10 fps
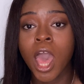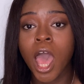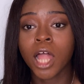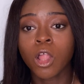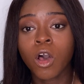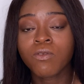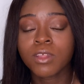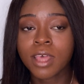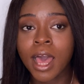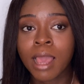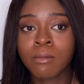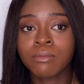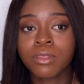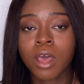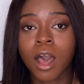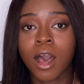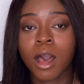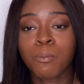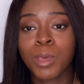a lot of the times uh,